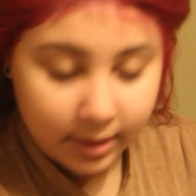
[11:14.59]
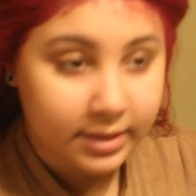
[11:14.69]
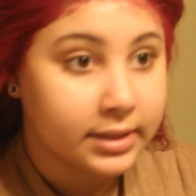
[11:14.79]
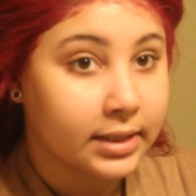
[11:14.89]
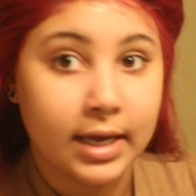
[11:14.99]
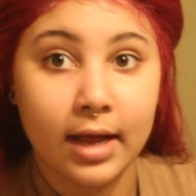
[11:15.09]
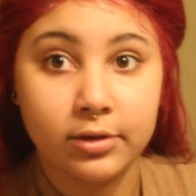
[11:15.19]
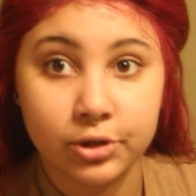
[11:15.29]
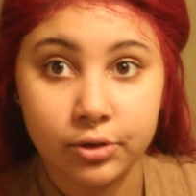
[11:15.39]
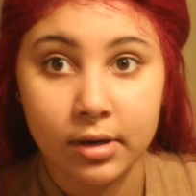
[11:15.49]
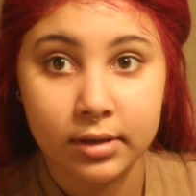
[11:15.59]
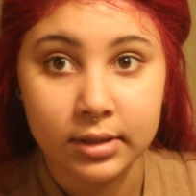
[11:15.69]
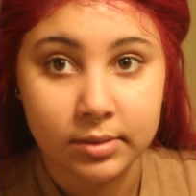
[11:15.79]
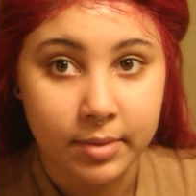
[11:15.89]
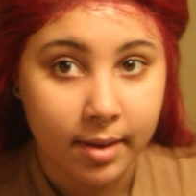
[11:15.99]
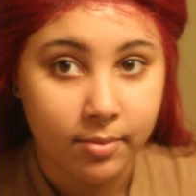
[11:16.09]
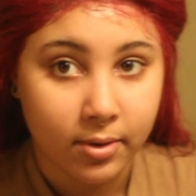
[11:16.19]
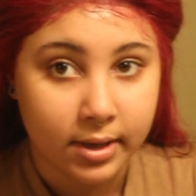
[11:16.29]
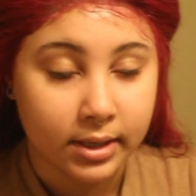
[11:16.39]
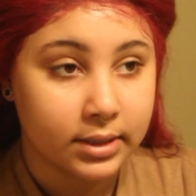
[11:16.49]
we're gonna see how strong this bad
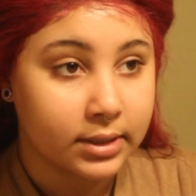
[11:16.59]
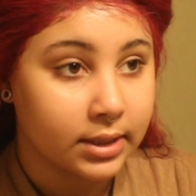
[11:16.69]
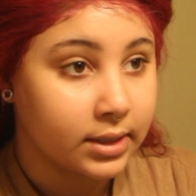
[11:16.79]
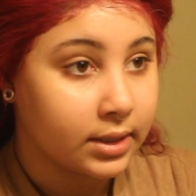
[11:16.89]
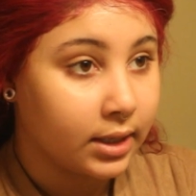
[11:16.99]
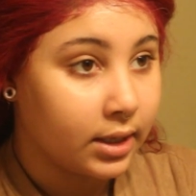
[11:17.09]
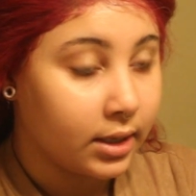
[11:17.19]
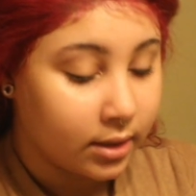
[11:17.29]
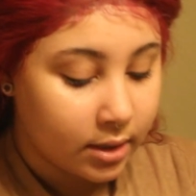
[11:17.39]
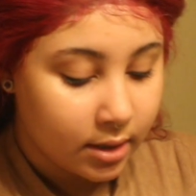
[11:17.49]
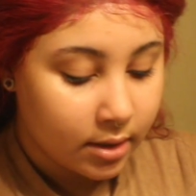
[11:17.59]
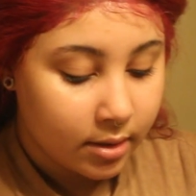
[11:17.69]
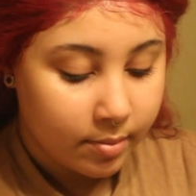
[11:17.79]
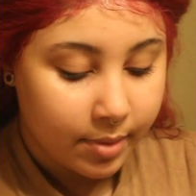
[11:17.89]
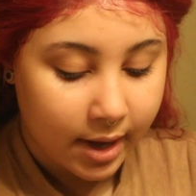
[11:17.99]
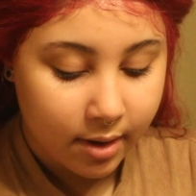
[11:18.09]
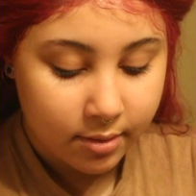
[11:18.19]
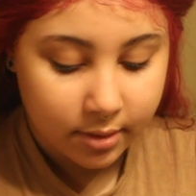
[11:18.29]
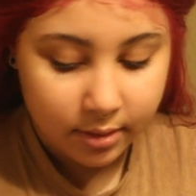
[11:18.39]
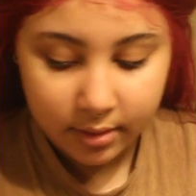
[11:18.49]
boy is. Does it need
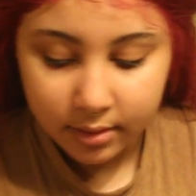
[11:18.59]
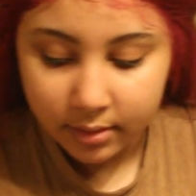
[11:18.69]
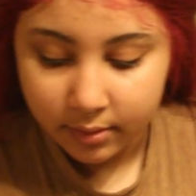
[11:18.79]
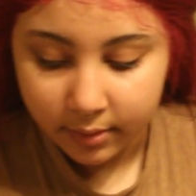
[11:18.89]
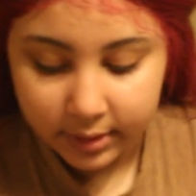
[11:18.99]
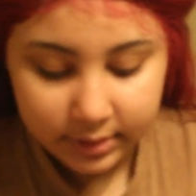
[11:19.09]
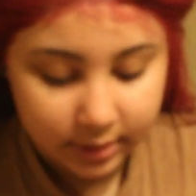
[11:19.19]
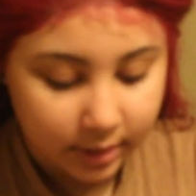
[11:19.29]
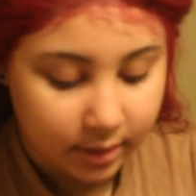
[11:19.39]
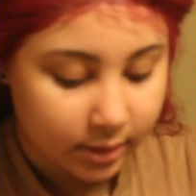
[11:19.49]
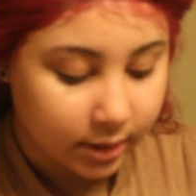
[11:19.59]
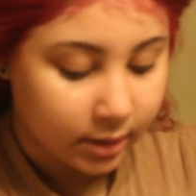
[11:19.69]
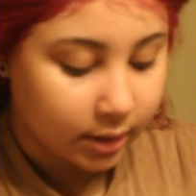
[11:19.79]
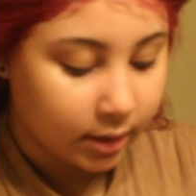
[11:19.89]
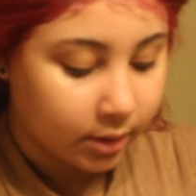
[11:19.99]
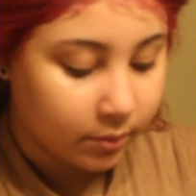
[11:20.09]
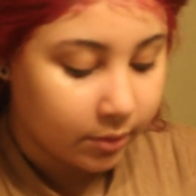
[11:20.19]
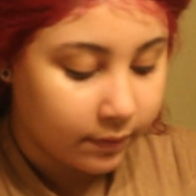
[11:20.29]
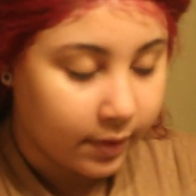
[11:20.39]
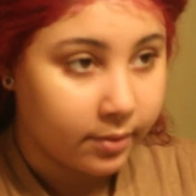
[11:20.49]
powder or isn't gonna need
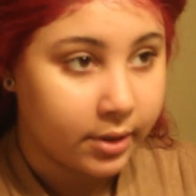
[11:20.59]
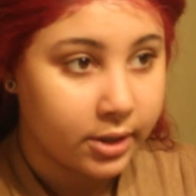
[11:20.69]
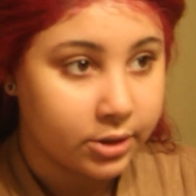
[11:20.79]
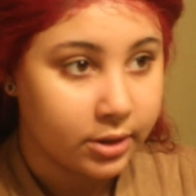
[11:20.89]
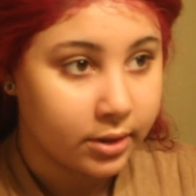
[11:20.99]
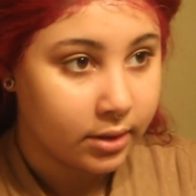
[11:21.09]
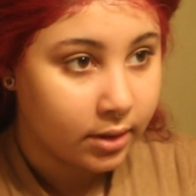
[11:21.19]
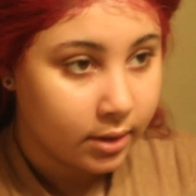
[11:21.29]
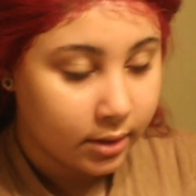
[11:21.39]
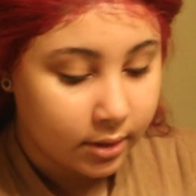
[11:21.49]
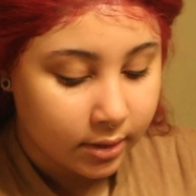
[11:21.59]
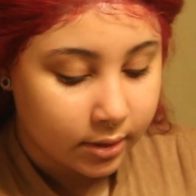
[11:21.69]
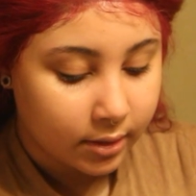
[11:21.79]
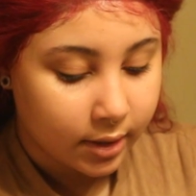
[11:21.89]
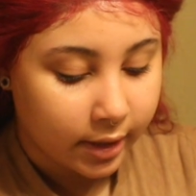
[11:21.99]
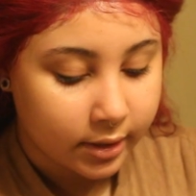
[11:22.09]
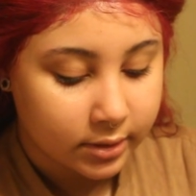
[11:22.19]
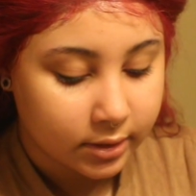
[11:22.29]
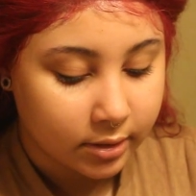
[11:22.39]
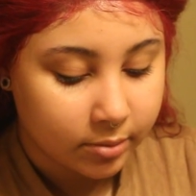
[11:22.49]
liquid foundation?
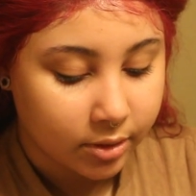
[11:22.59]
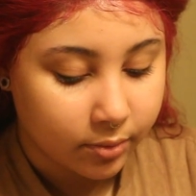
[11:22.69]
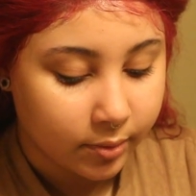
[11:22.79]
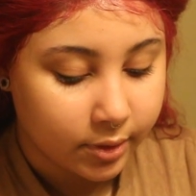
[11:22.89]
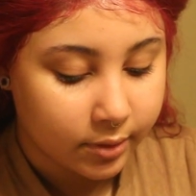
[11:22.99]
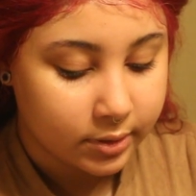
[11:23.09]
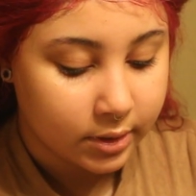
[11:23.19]
That's gonna be the real